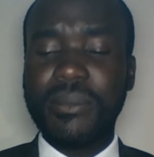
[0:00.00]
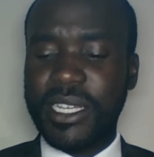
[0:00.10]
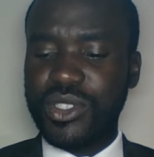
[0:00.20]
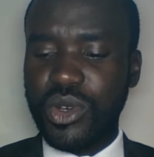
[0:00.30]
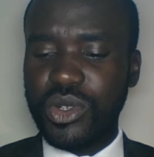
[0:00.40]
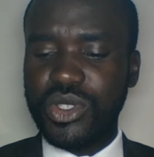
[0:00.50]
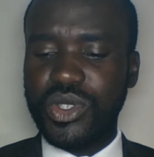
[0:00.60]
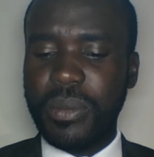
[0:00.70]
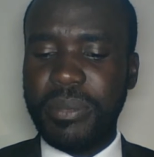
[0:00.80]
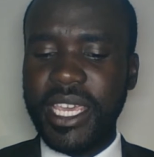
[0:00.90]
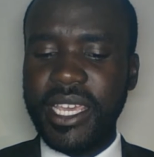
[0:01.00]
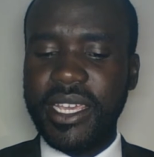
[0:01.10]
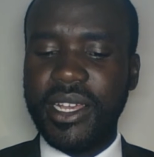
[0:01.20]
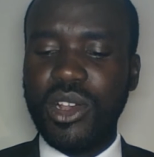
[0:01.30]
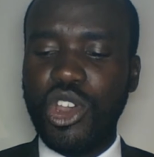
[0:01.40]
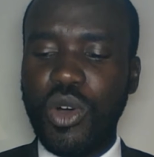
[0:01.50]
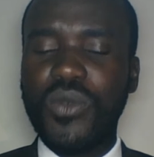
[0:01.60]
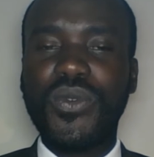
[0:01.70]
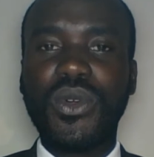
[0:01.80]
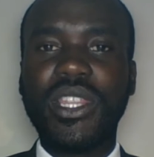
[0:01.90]
must also be
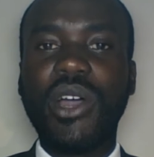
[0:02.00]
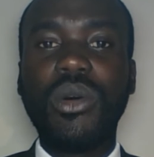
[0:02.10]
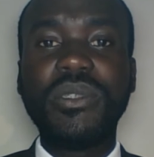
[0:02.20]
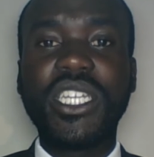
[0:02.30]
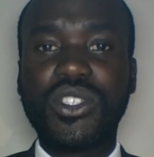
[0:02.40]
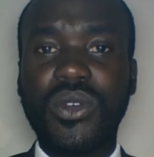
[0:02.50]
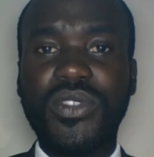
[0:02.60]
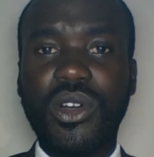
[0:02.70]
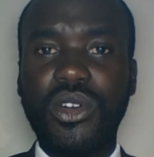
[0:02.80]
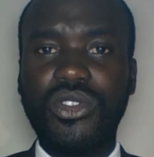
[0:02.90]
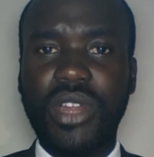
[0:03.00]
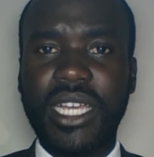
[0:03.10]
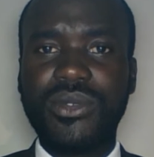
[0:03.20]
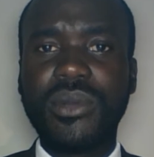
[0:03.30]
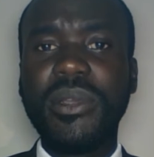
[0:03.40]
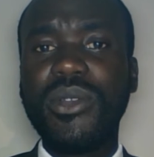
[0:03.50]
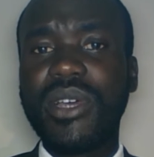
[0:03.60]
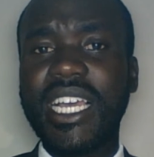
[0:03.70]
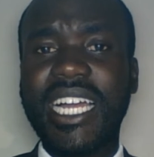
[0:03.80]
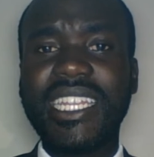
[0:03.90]
lawful, the objects of the contract. We'll be
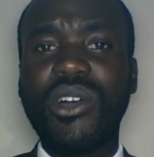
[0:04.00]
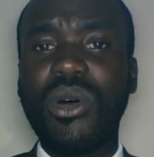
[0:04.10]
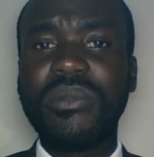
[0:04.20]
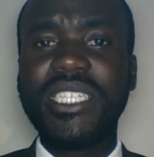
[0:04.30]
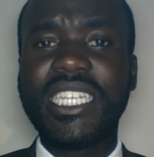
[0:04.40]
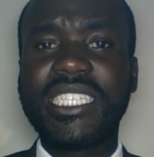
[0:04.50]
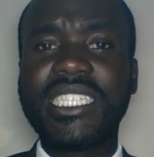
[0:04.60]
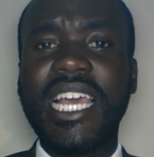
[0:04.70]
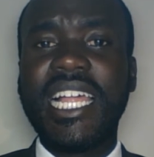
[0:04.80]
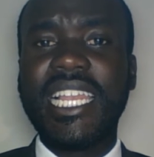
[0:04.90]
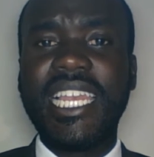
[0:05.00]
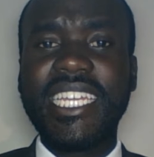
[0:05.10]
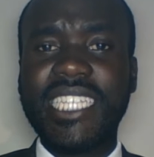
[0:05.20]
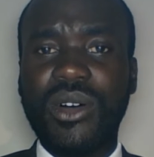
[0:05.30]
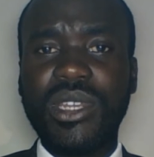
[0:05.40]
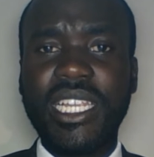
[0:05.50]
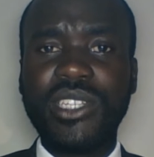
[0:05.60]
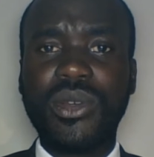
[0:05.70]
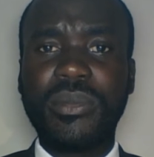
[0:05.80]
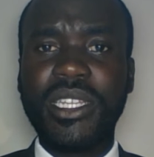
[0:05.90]
looking at the objects later on a
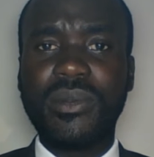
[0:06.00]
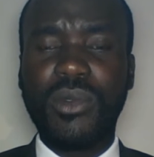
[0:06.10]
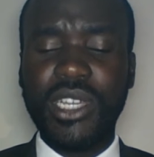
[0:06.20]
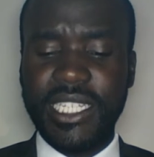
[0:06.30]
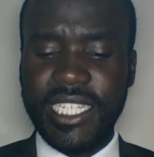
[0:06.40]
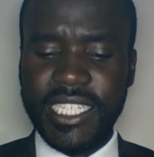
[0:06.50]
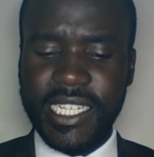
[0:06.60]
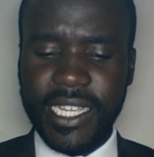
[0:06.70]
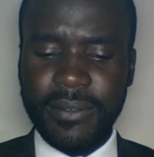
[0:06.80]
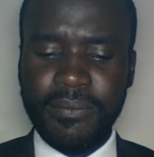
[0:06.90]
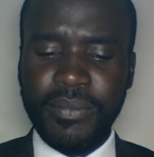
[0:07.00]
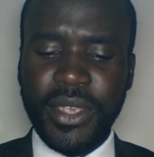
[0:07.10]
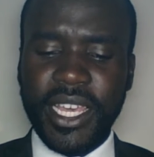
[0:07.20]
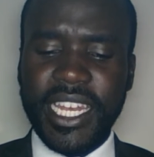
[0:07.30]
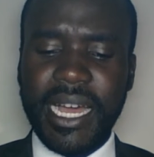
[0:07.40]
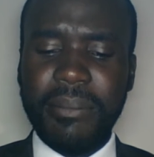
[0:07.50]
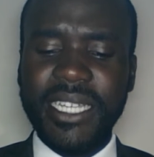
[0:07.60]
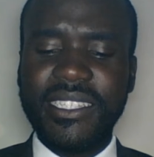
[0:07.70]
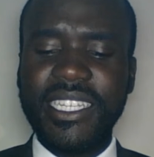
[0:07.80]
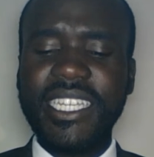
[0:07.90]
little bit more in detail. Number
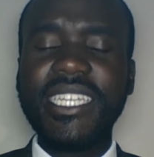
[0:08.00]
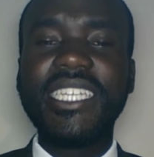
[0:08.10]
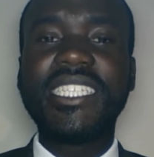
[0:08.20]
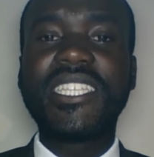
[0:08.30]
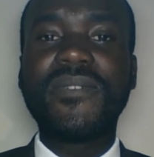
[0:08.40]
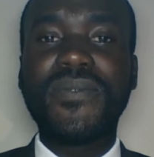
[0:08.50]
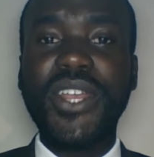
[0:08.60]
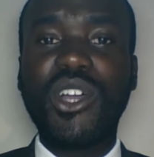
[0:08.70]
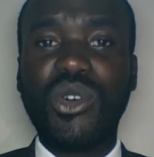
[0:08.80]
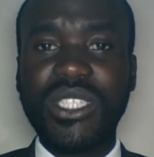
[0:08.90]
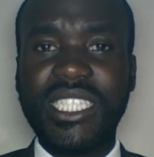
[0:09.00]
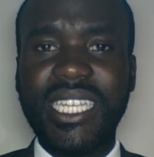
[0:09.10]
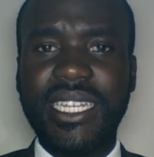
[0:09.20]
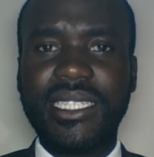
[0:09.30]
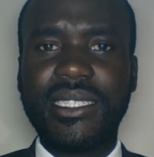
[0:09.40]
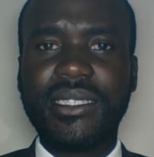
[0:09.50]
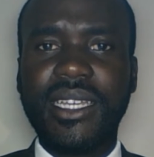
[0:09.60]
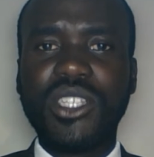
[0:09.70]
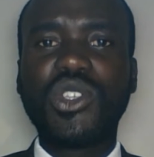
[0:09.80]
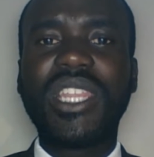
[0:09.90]
3 is the free consent.
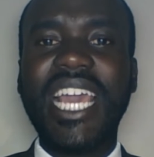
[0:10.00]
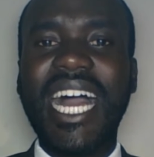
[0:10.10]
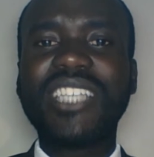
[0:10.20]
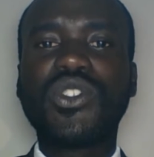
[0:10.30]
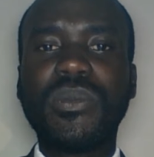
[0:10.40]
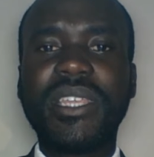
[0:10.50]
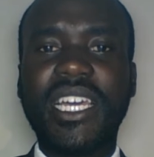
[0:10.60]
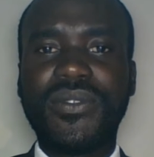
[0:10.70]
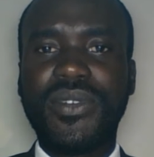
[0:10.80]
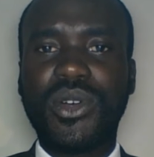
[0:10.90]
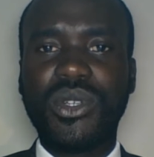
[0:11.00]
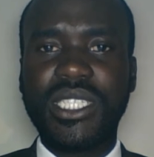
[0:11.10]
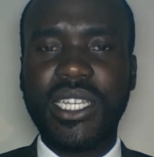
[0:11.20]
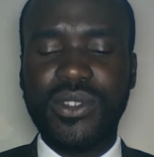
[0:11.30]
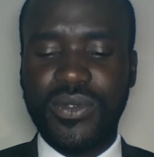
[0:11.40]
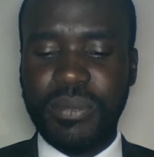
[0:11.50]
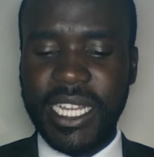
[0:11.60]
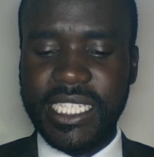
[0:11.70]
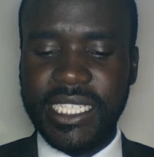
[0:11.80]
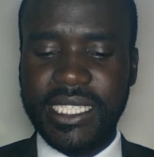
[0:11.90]
So there has to be that free consent of
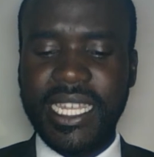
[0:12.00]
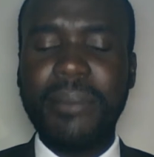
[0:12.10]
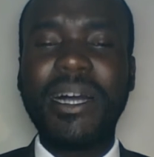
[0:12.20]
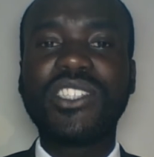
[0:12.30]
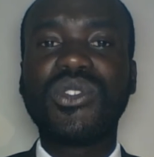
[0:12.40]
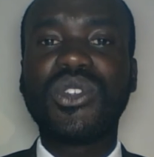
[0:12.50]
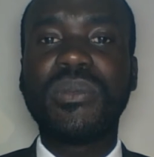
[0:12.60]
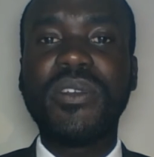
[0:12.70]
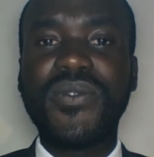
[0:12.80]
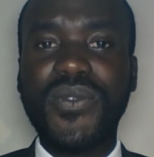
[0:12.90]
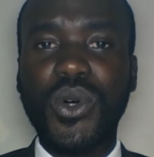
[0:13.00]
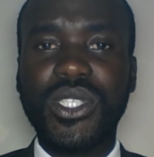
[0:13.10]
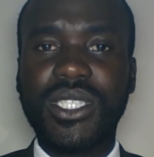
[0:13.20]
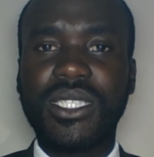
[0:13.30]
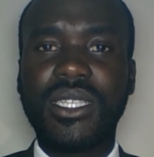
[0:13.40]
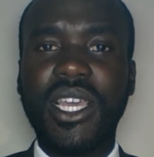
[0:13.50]
parties. There must not be force,